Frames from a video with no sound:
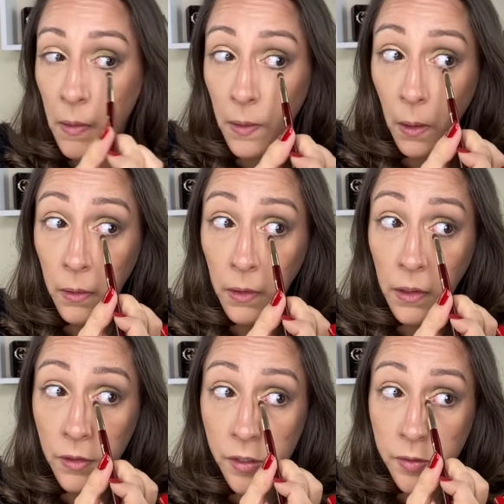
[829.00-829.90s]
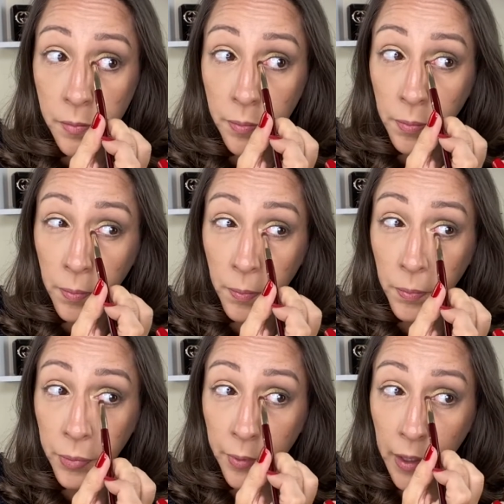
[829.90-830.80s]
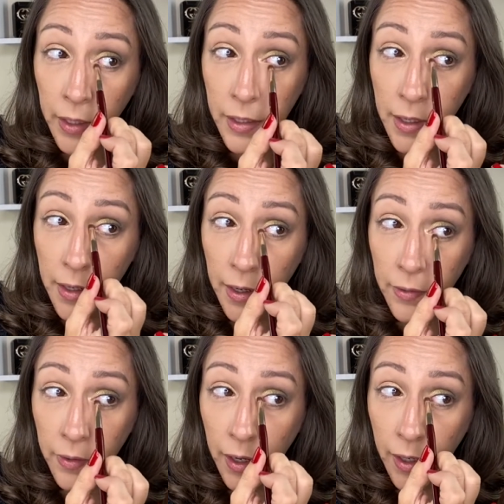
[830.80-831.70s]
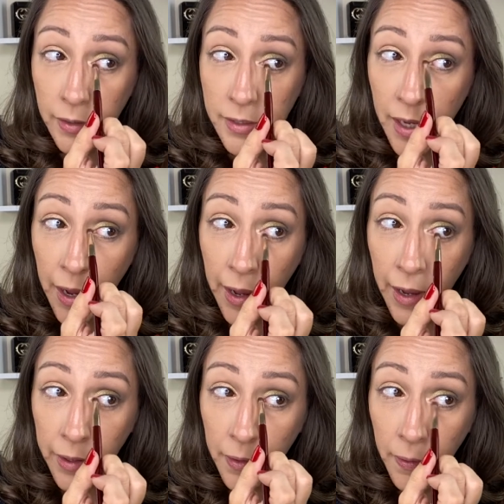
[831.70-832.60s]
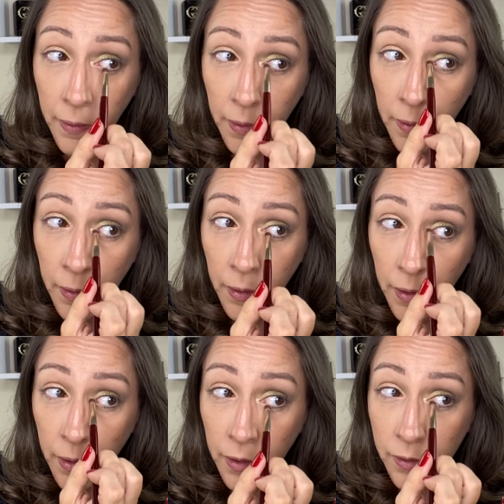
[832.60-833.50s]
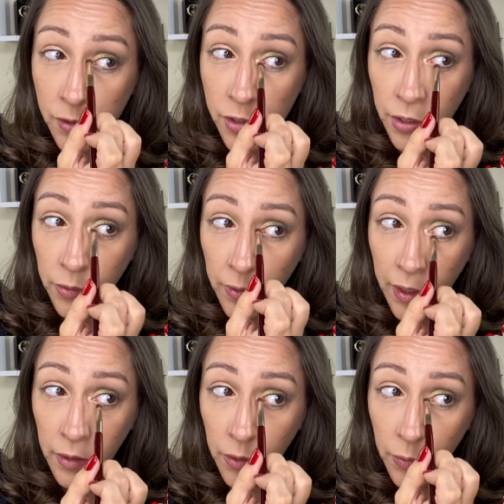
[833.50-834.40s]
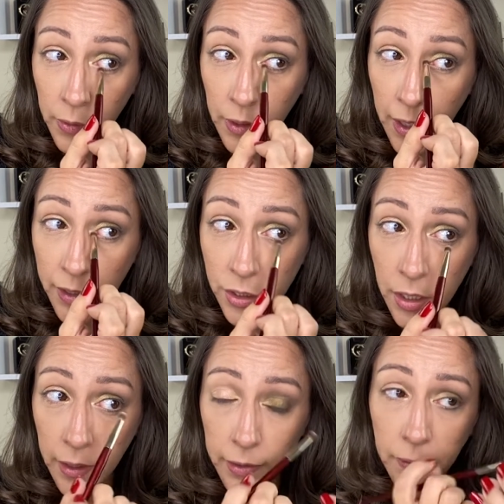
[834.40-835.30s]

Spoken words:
And then just bring it down a tad into that lower lash line.